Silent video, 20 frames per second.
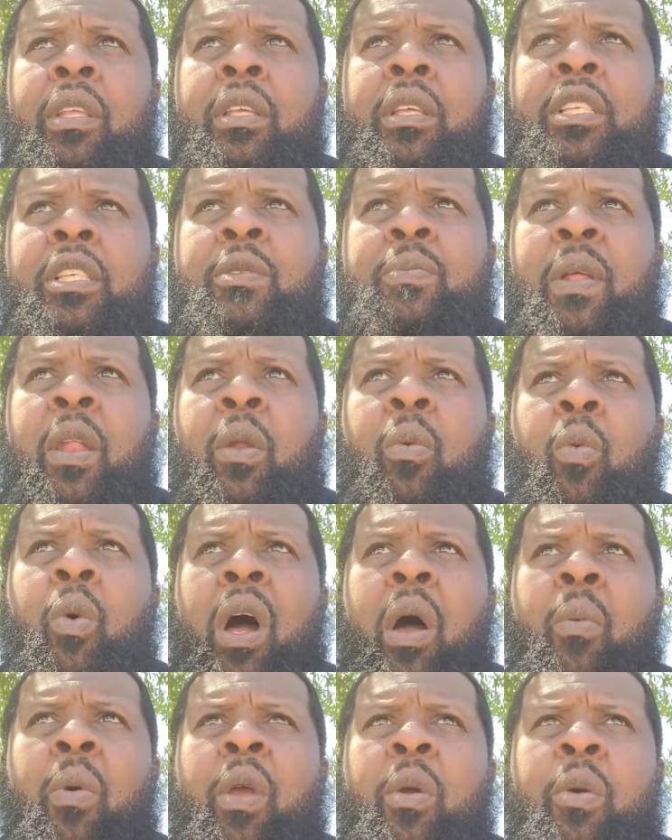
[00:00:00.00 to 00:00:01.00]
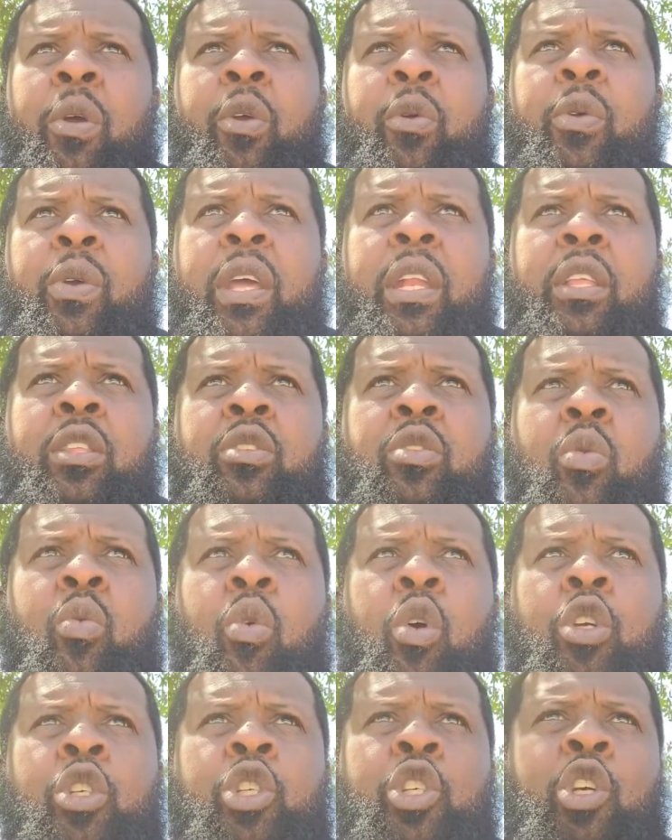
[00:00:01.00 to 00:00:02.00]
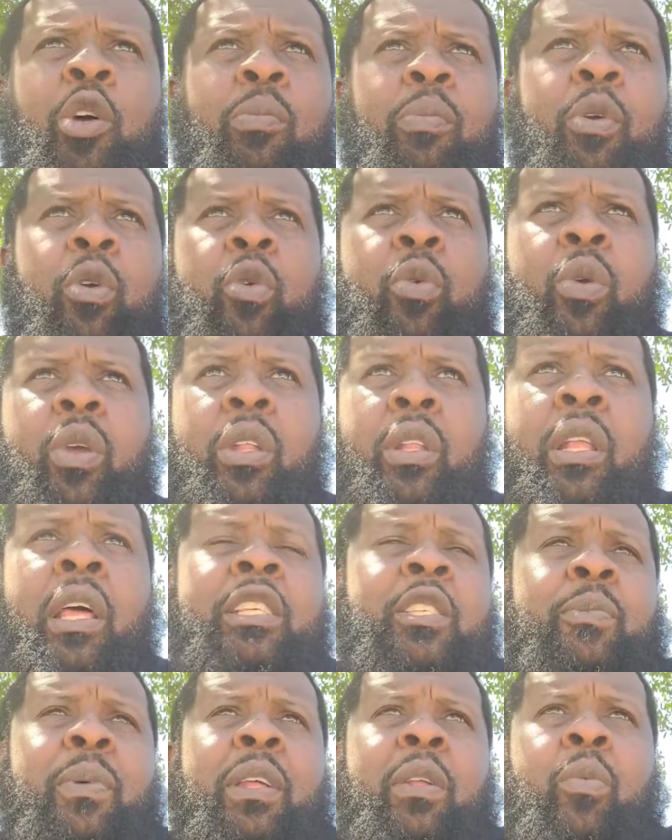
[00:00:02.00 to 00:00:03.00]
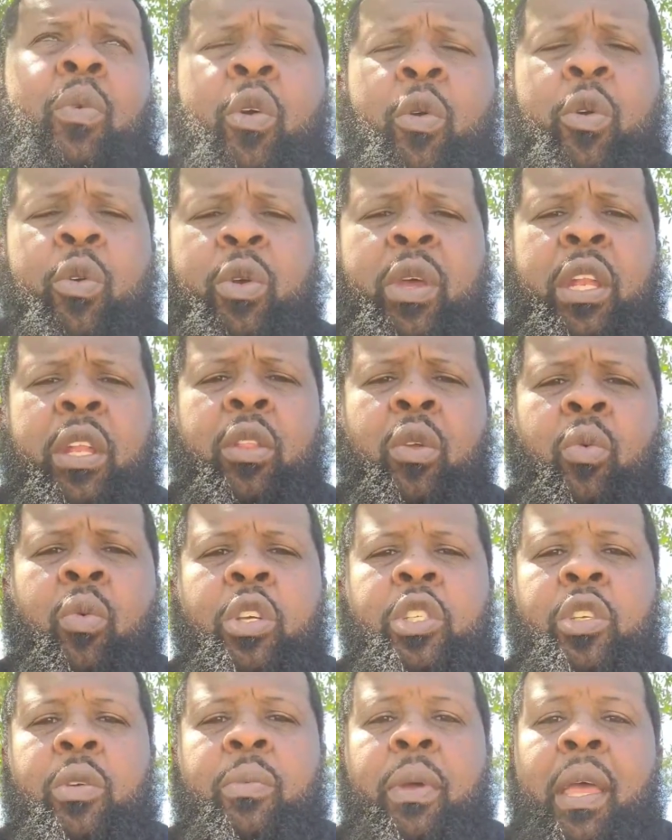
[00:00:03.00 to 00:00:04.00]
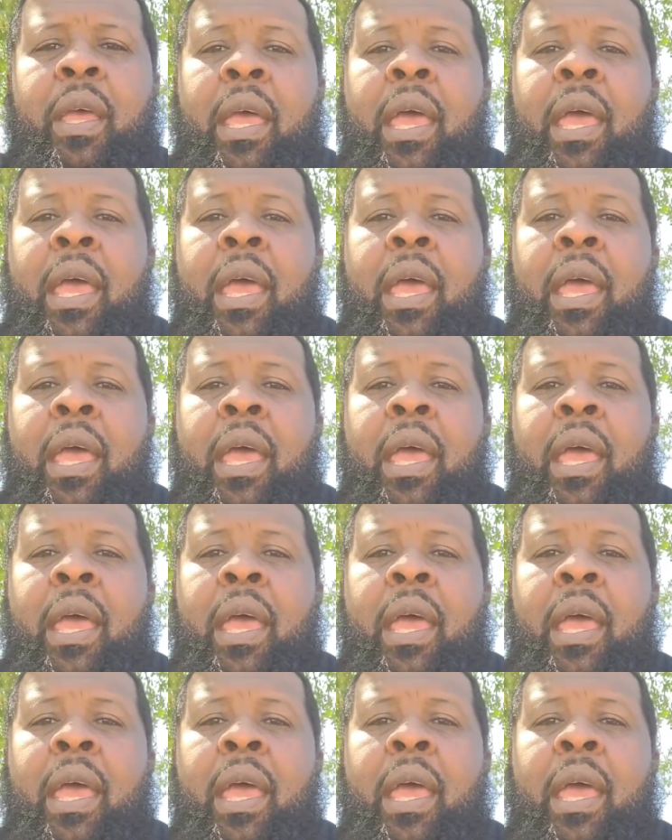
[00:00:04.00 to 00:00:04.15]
Explaining why we were created to worship. Explaining we were created to worship.